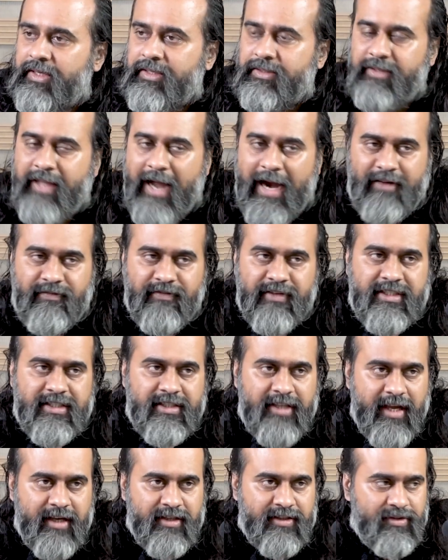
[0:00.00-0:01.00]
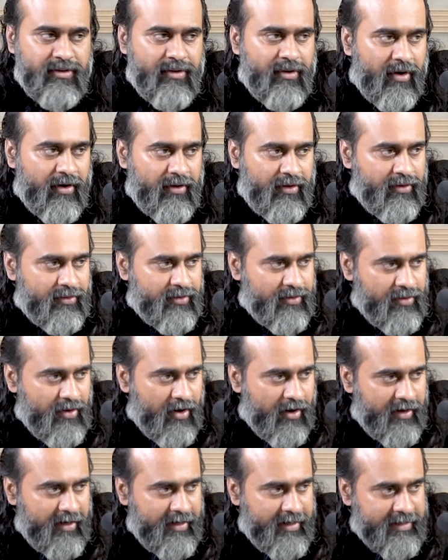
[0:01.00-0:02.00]
That which takes you out to the
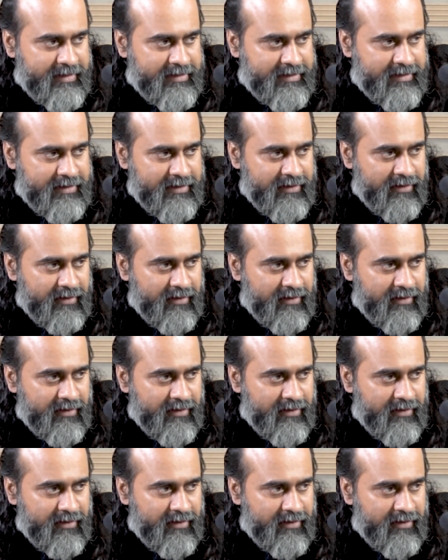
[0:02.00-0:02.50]
godliness